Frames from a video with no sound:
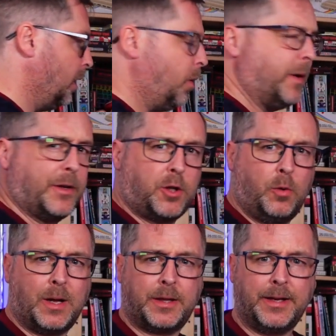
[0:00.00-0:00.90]
What I'll
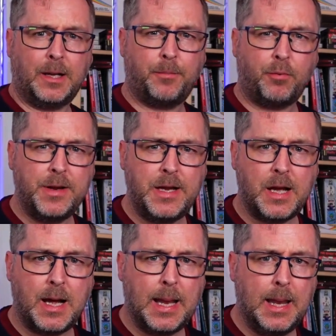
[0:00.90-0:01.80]
do, I think I'll bring you
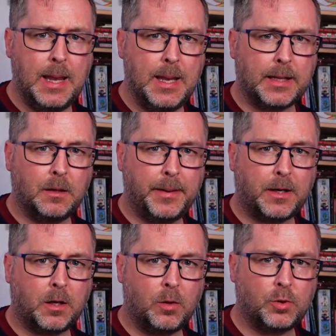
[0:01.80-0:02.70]
a little bit
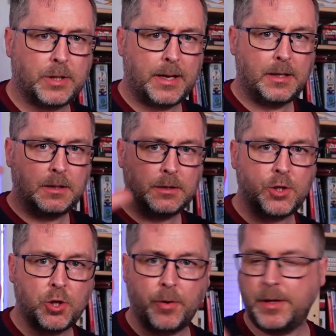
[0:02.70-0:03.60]
closer to
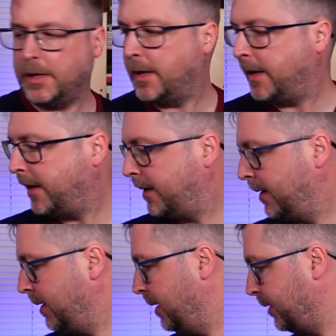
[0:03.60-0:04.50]
show you the
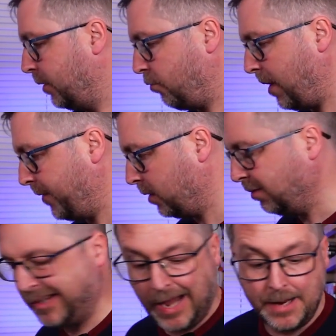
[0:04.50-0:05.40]

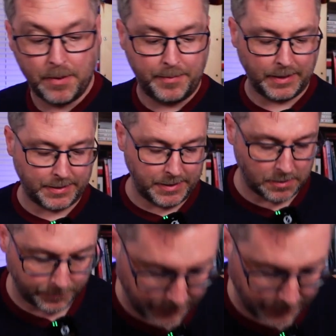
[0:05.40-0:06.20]
graphical capabilities of